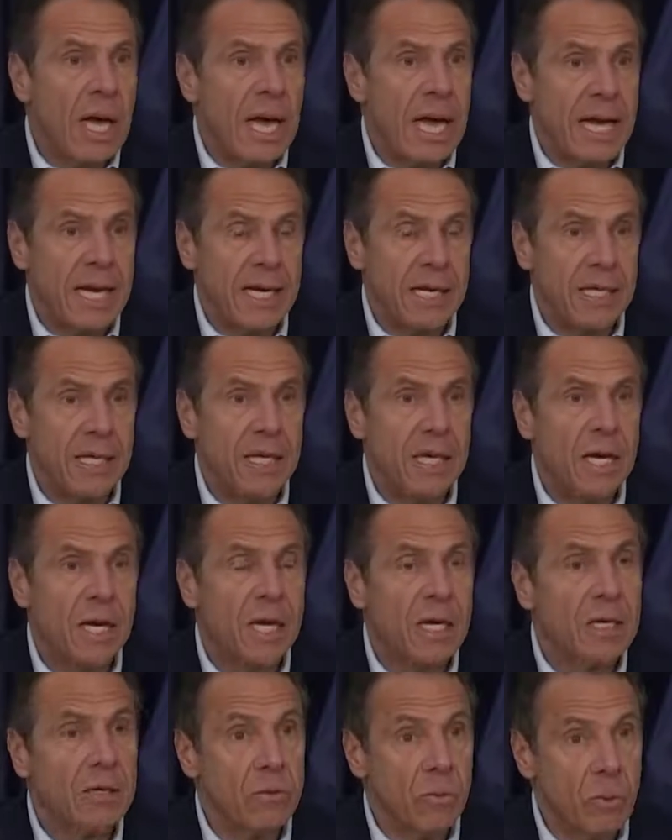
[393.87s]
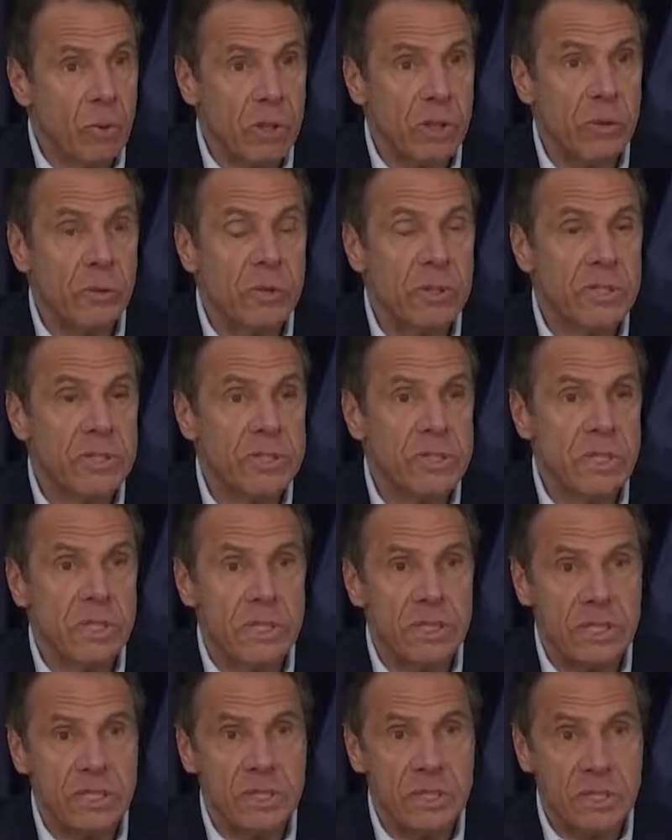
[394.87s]
And again, working with the
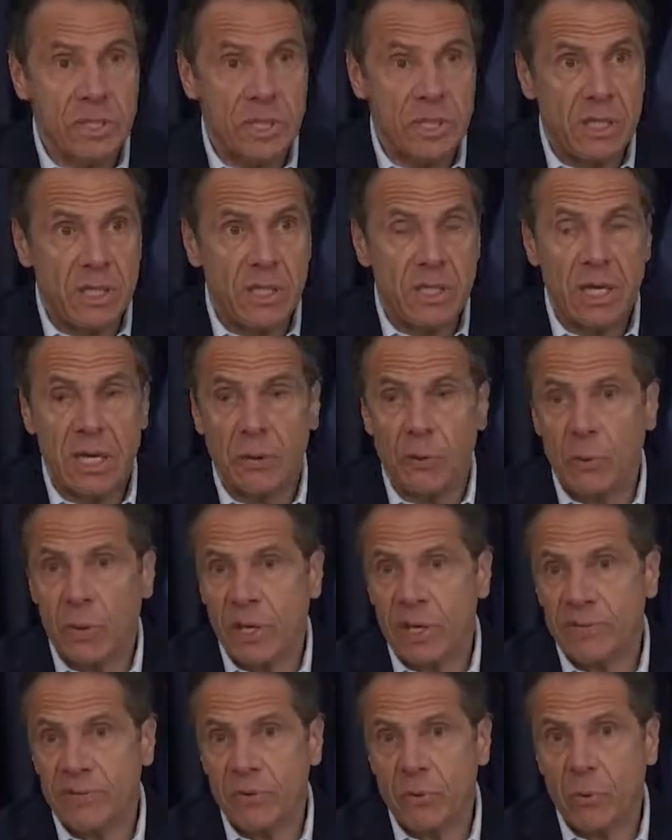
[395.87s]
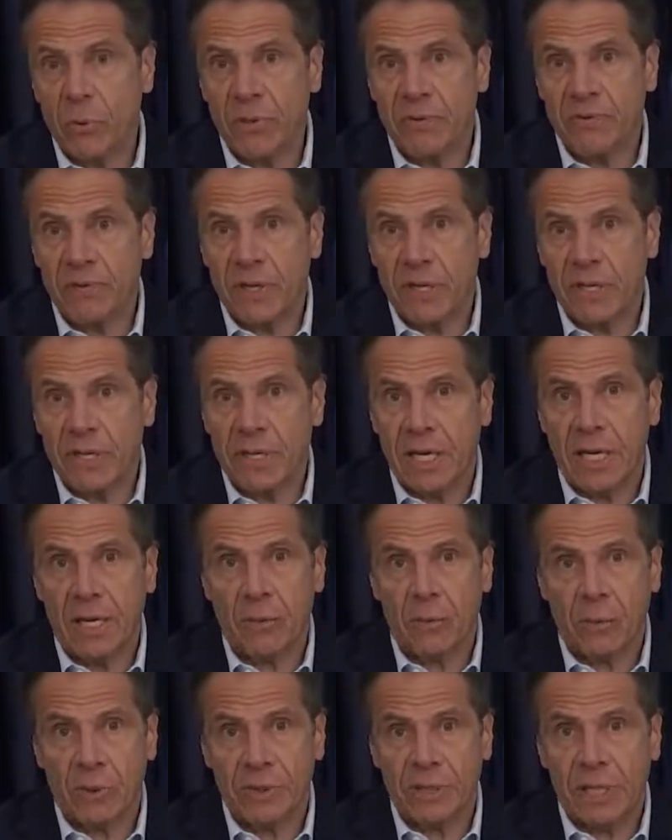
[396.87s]
CDC, and whatever we find
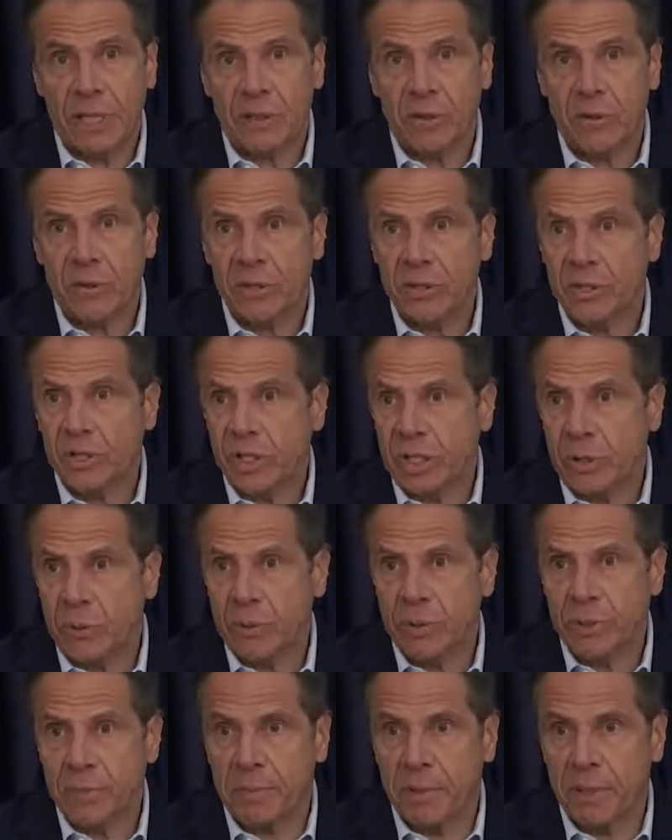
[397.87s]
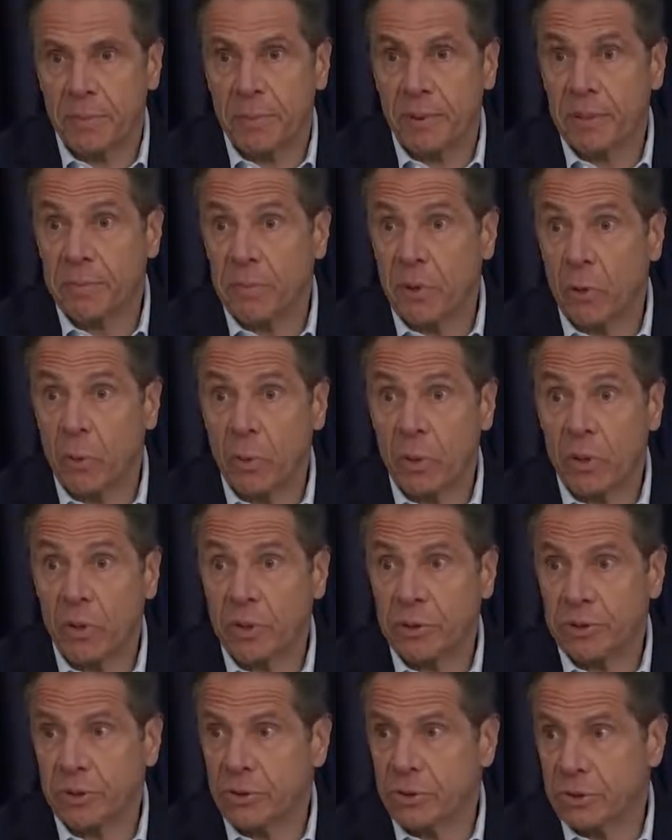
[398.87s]
out, we'll not only share with the public, but we'll
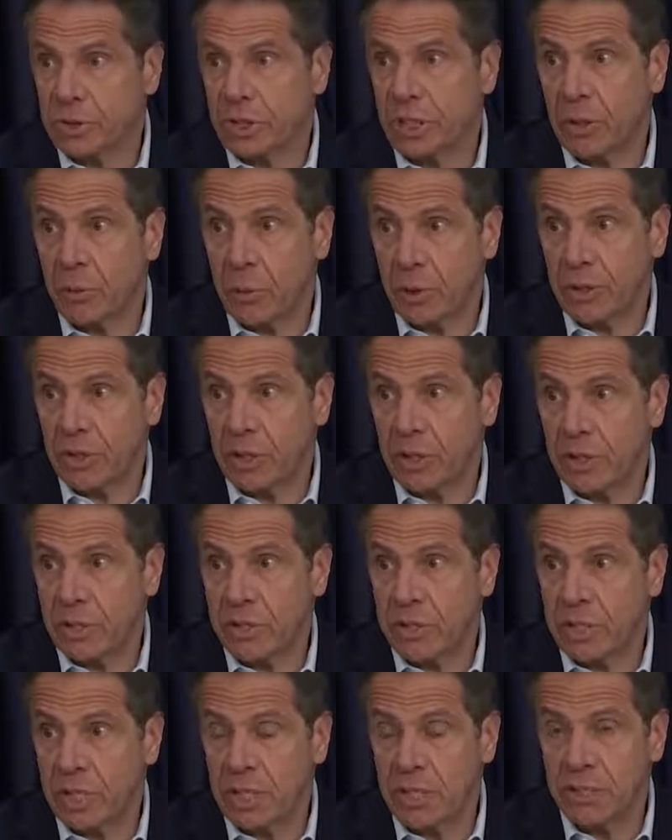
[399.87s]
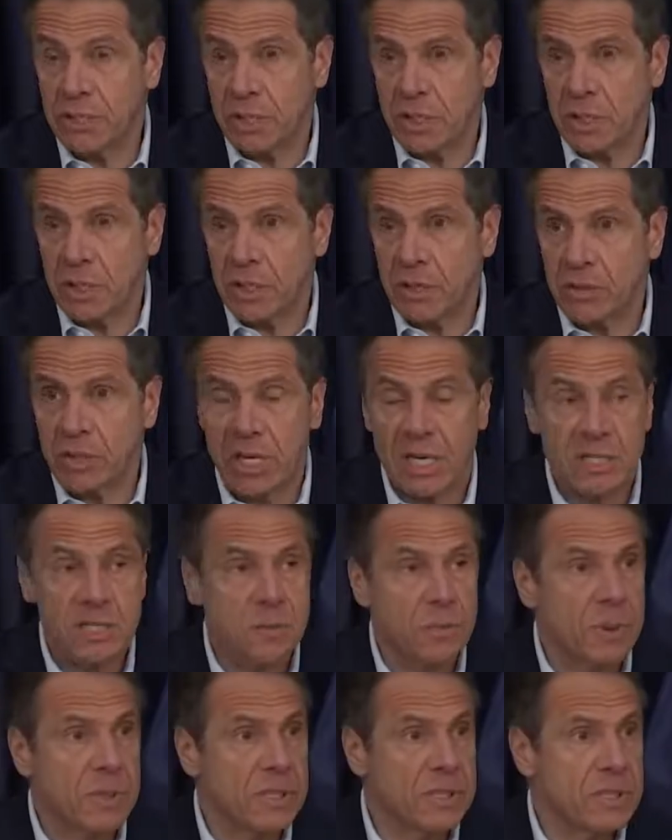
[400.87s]
also share with other states and other
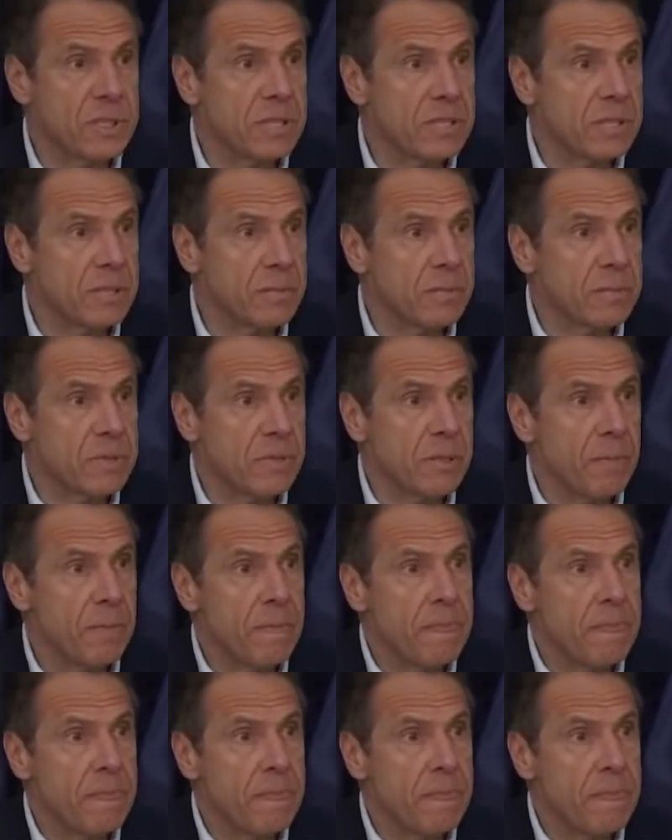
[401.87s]
hospital systems.